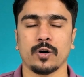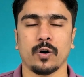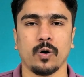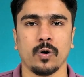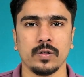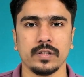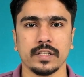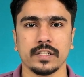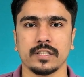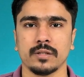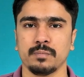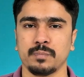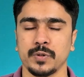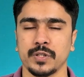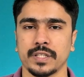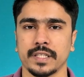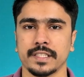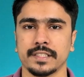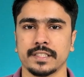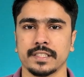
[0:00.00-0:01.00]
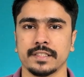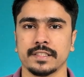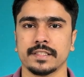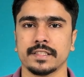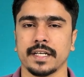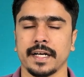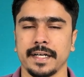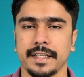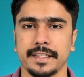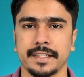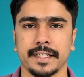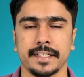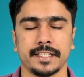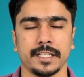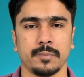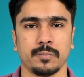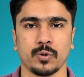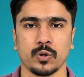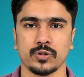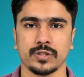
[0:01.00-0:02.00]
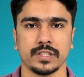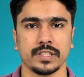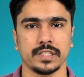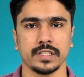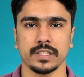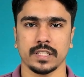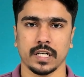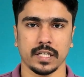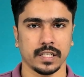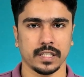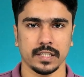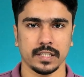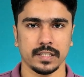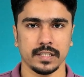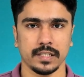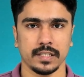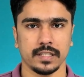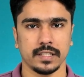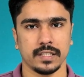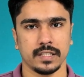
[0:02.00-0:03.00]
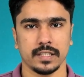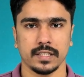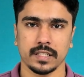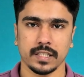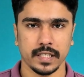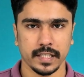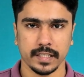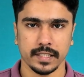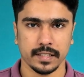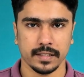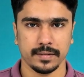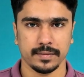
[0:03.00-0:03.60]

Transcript: all the computations and data processing occur, correct?